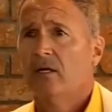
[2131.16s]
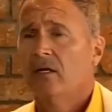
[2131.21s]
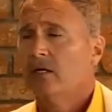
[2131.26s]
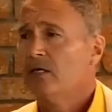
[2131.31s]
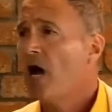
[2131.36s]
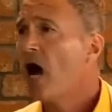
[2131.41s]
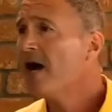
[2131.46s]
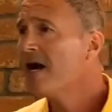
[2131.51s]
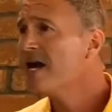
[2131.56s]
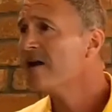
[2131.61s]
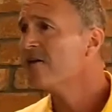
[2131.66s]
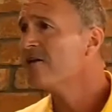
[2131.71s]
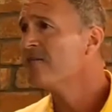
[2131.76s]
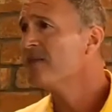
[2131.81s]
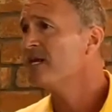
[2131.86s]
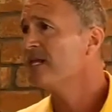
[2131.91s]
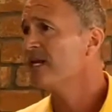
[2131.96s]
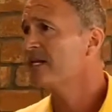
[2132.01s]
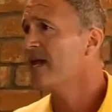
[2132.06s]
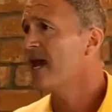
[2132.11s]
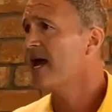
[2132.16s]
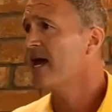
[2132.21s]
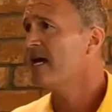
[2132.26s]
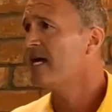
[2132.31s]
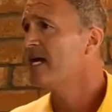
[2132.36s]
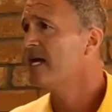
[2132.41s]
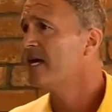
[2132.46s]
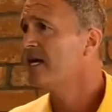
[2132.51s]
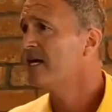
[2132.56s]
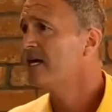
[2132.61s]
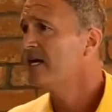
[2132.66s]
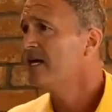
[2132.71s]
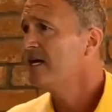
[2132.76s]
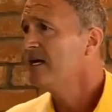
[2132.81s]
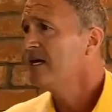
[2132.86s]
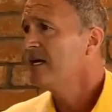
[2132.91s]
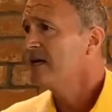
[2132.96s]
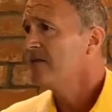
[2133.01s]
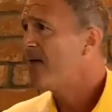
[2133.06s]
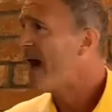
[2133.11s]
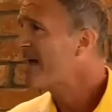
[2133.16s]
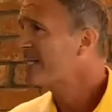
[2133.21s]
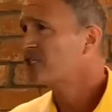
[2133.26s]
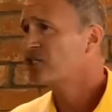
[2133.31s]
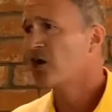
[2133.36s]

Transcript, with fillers: Y'all hearing me today? That